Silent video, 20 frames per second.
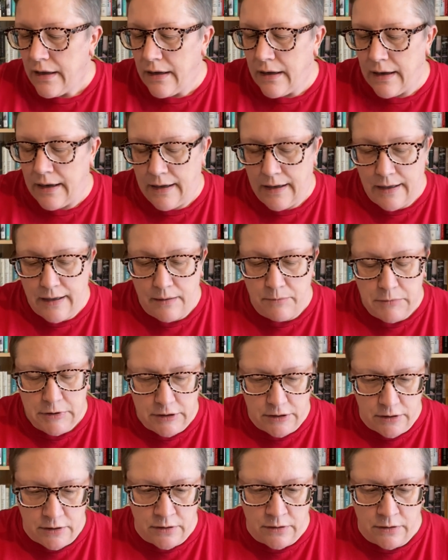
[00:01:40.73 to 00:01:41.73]

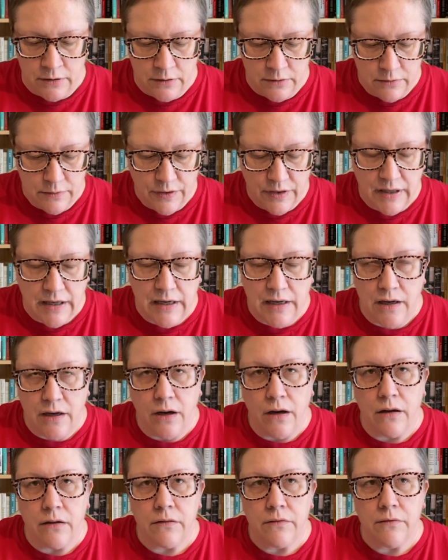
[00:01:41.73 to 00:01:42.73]

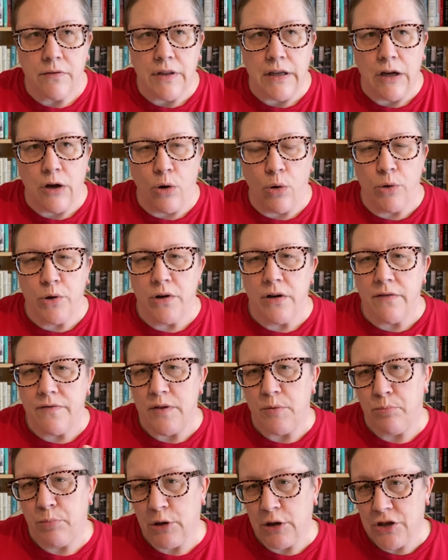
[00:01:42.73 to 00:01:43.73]
the owner of
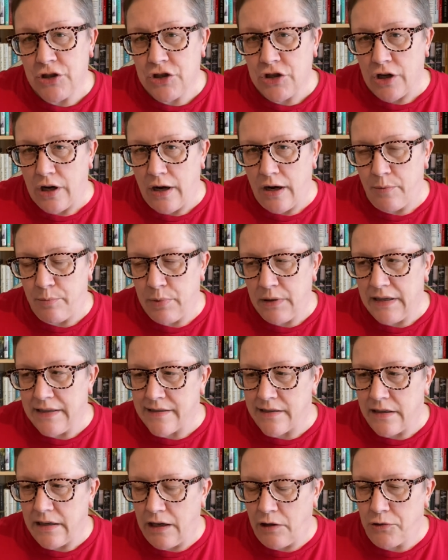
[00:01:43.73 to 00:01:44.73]
the bookshop is
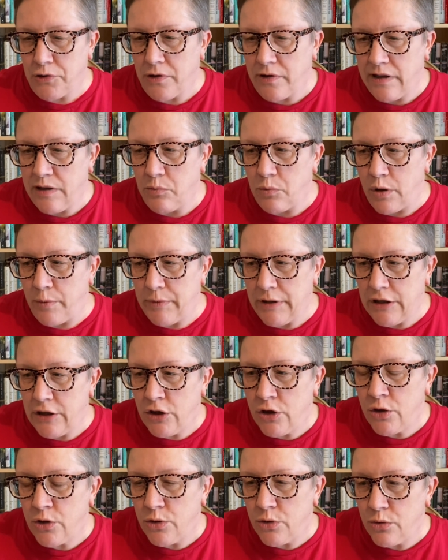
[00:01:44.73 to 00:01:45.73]
an elderly woman
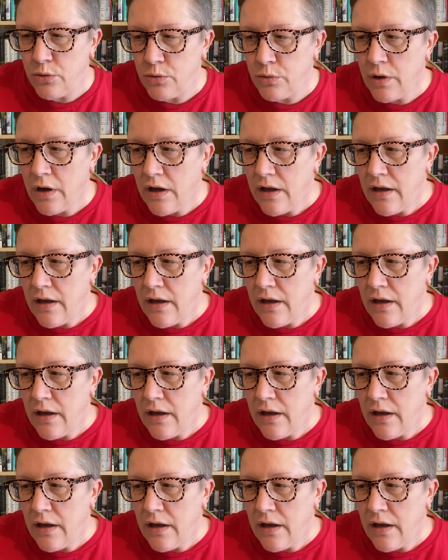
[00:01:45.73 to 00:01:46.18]
who